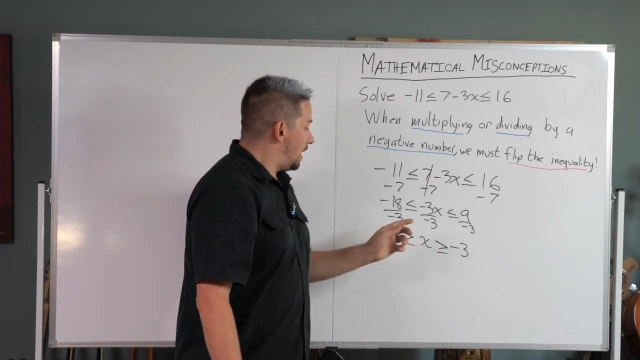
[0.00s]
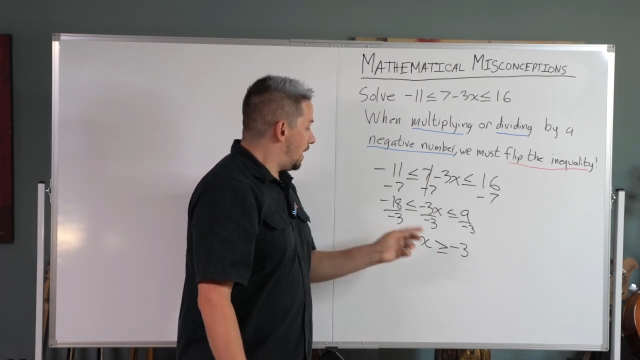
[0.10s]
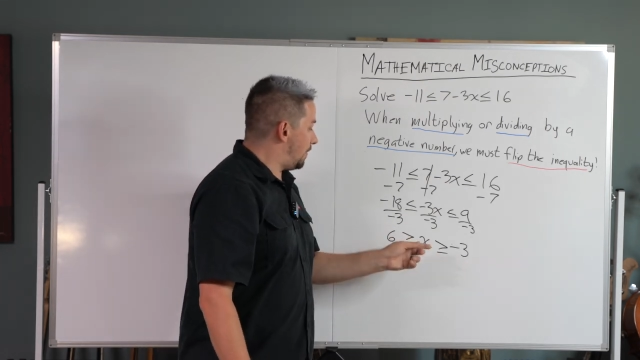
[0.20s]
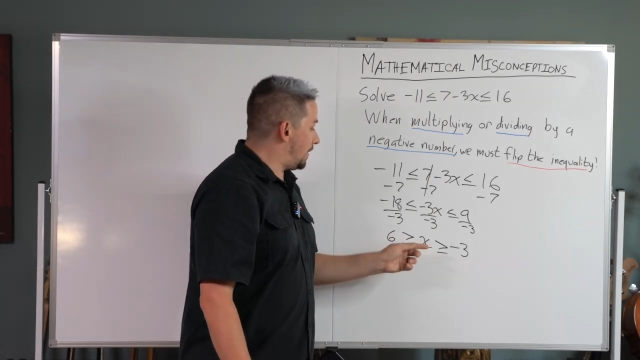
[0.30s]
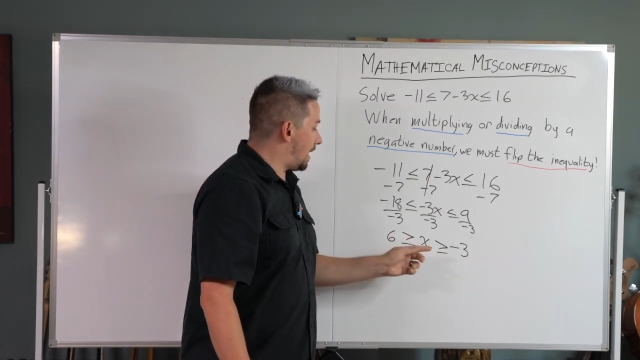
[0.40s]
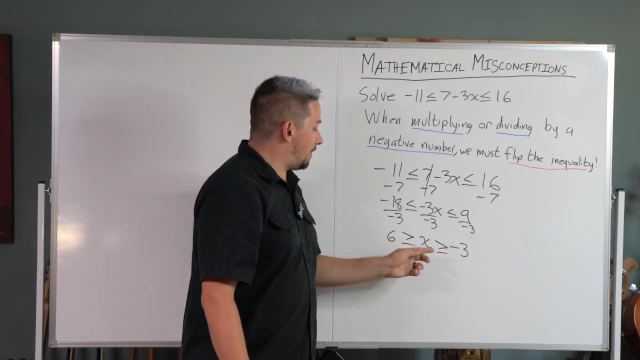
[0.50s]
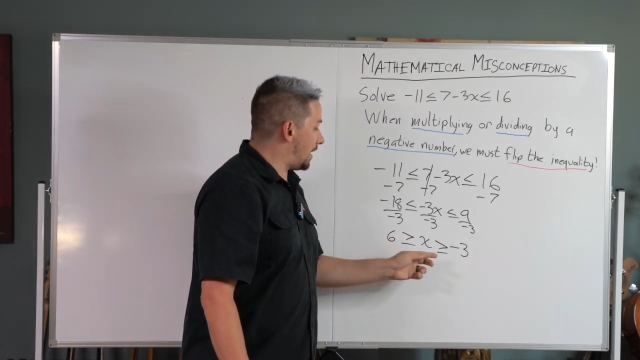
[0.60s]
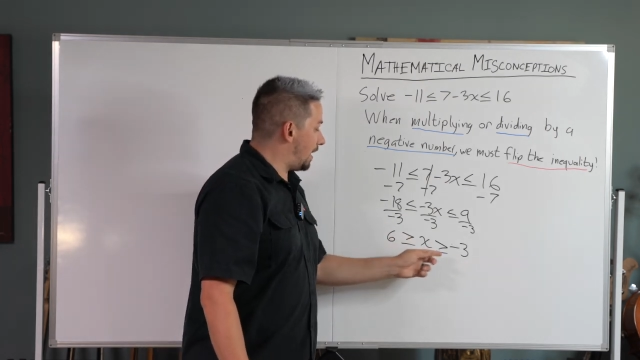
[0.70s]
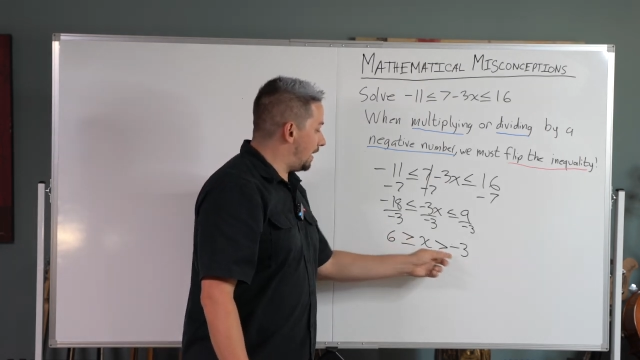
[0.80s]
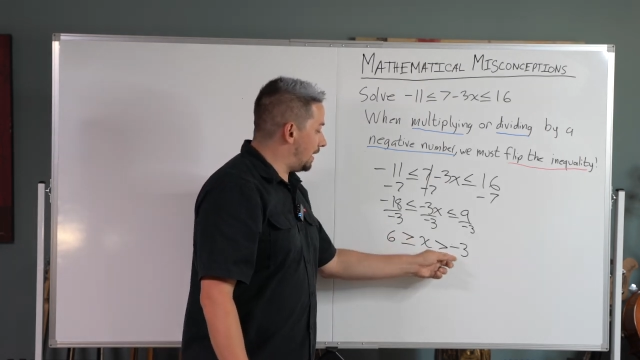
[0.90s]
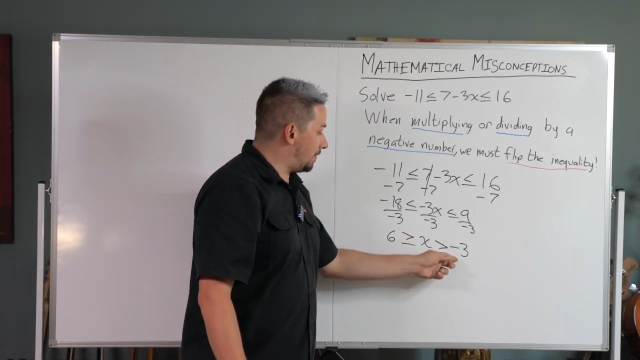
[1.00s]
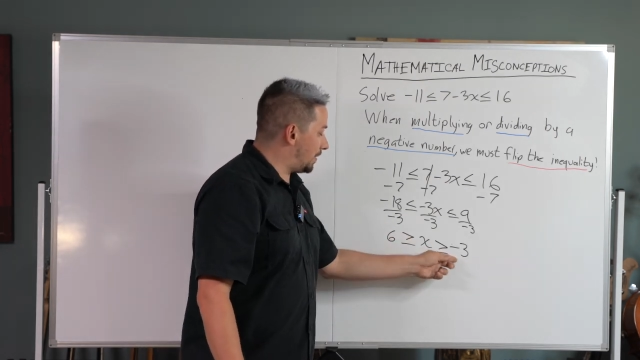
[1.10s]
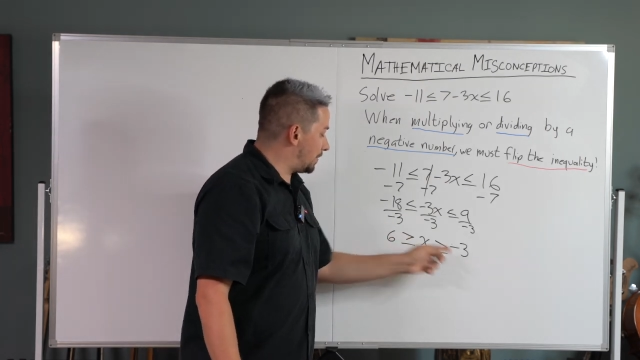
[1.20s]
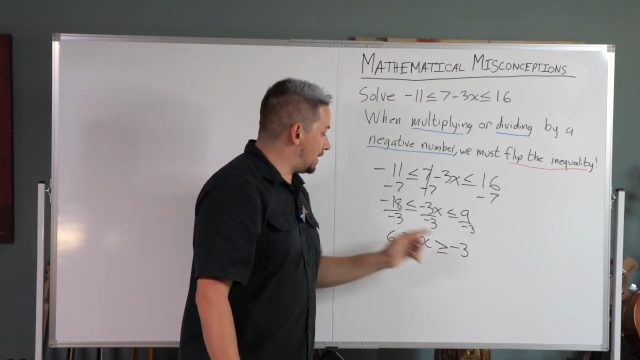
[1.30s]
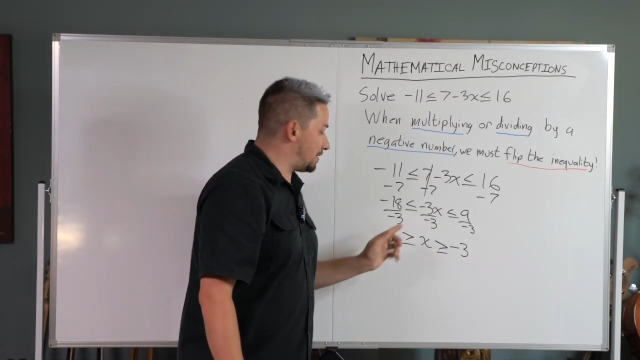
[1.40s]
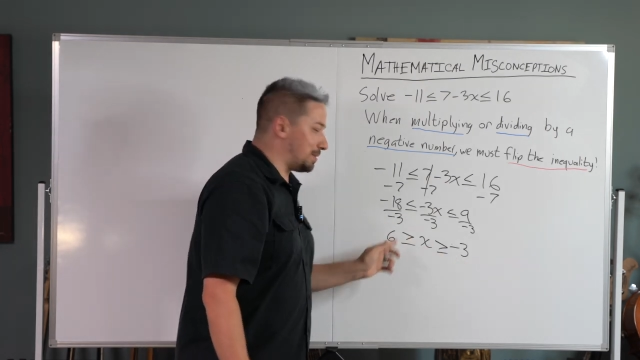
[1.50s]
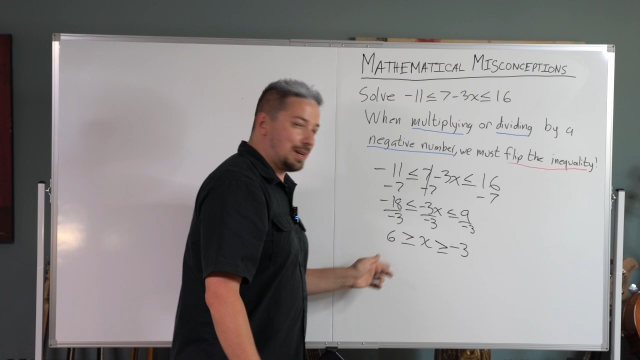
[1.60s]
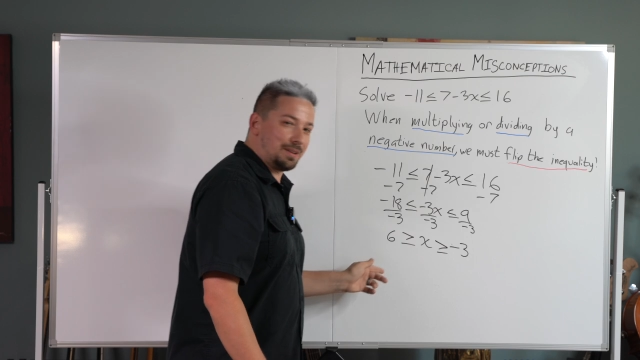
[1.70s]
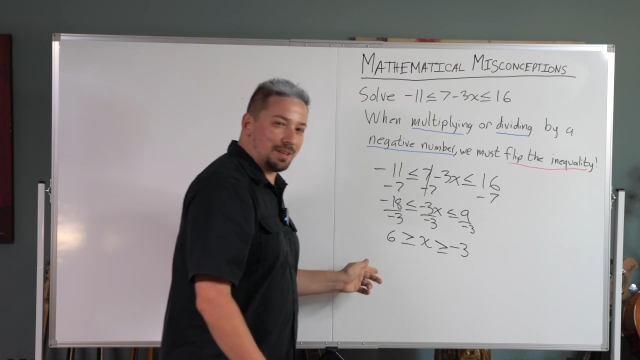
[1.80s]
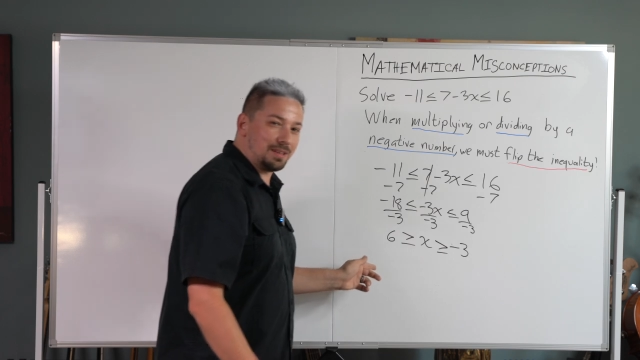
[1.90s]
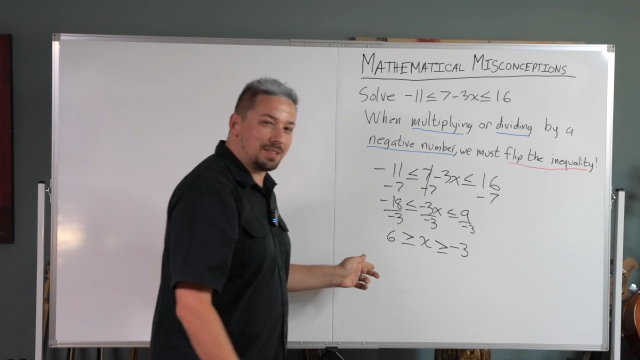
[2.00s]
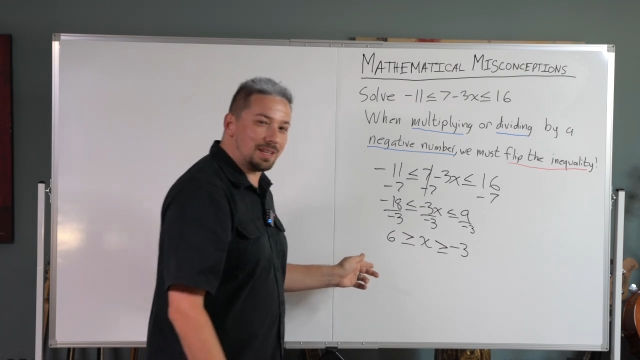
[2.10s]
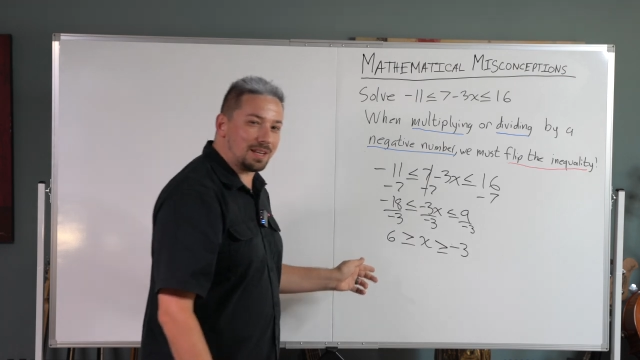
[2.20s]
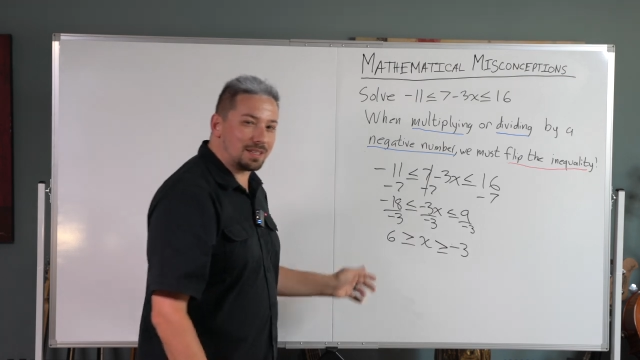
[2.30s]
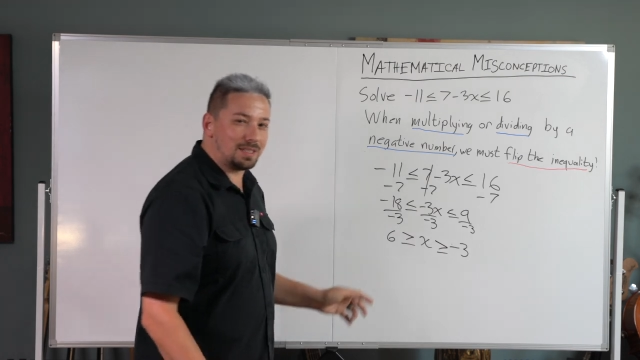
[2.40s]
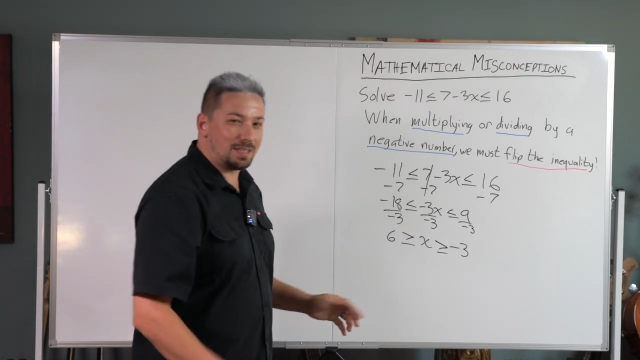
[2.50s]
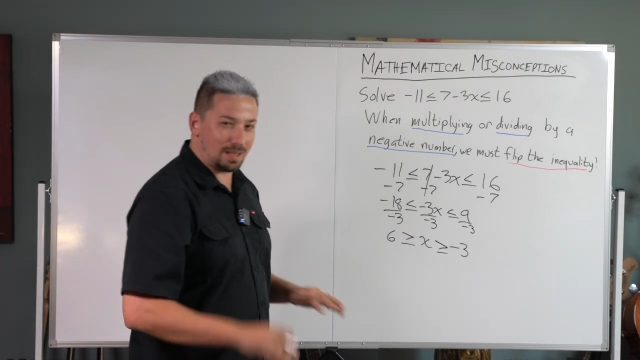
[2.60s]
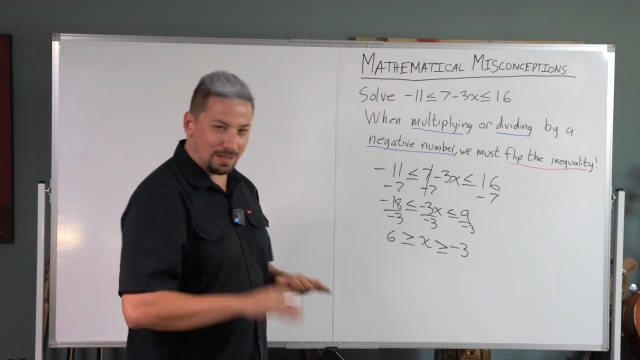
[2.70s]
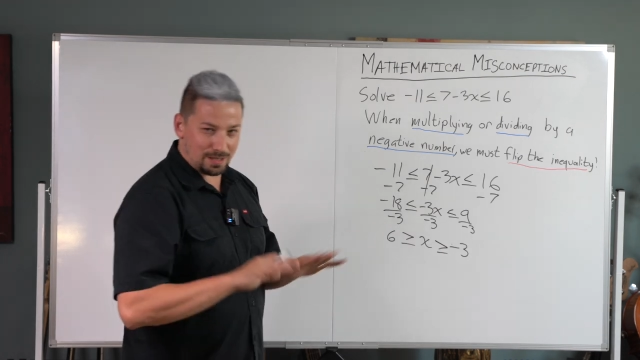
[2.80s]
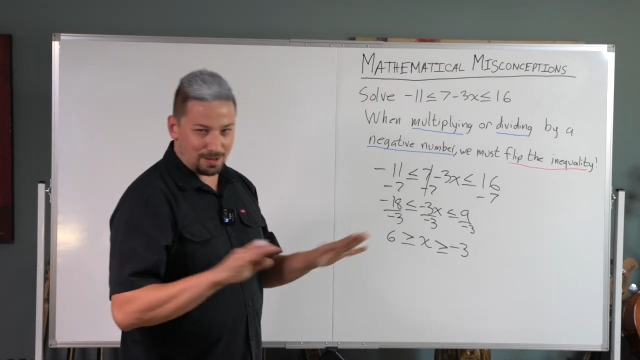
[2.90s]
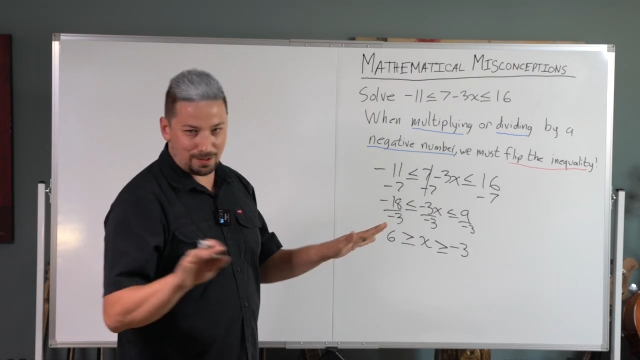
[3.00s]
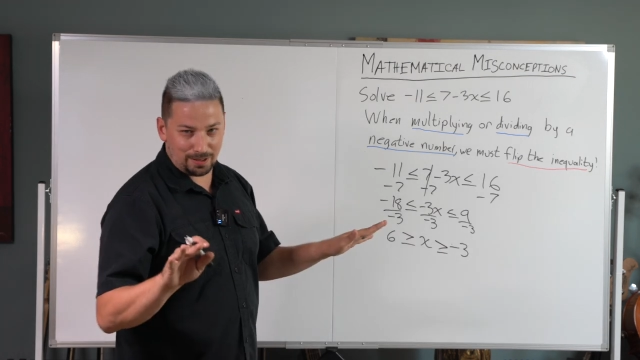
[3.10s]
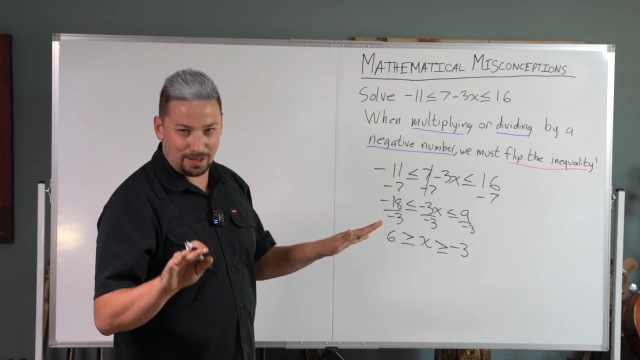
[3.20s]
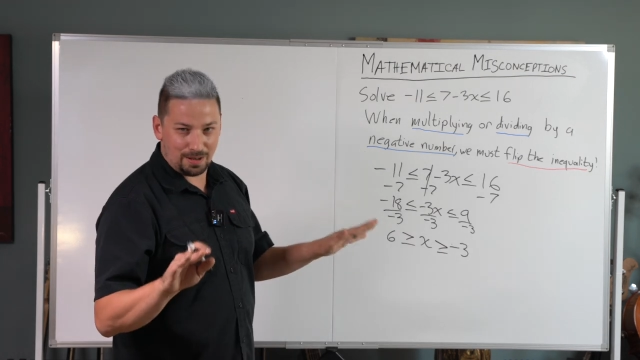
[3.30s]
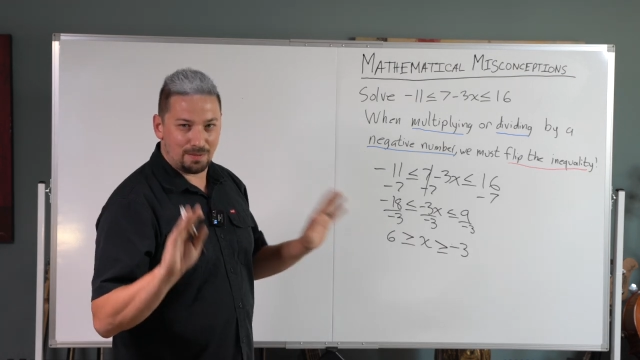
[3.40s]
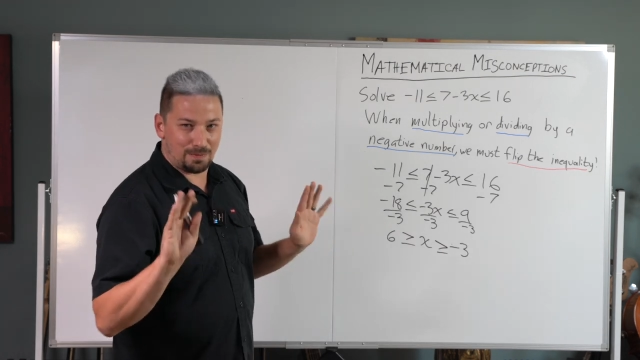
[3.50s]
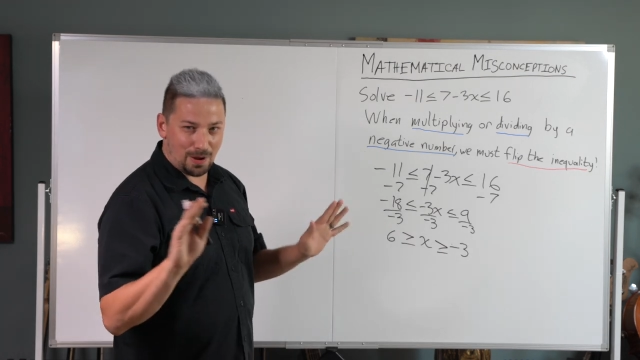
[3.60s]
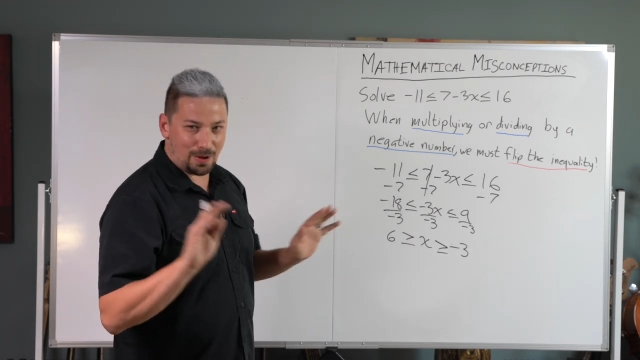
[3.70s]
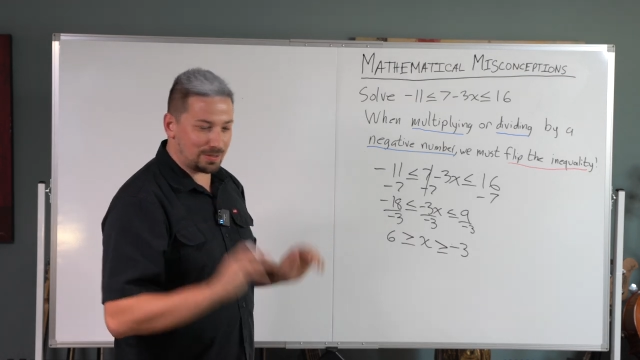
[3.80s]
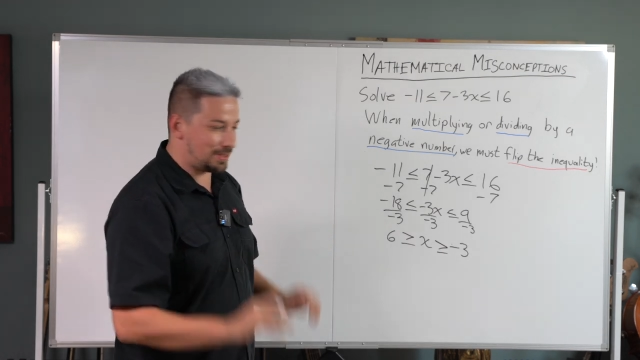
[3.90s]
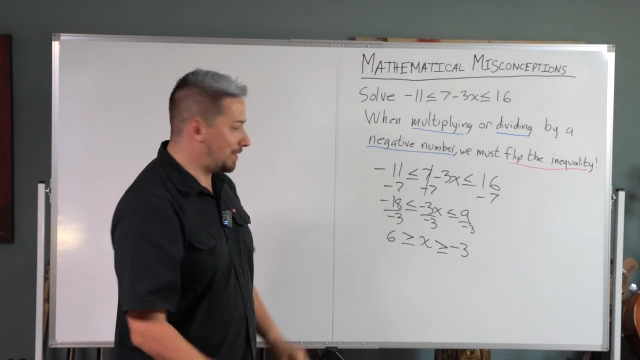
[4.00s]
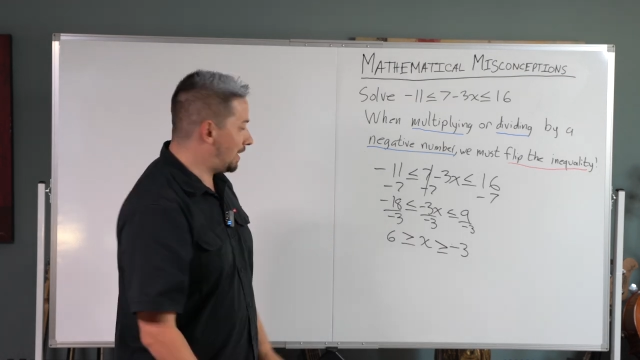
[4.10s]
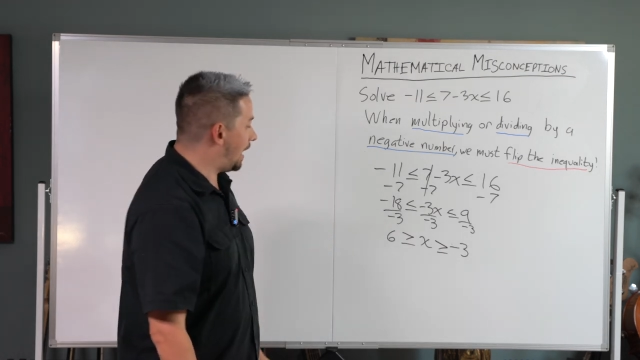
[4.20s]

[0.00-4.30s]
If you have that negative 3 is greater than 6, then it's utterly false.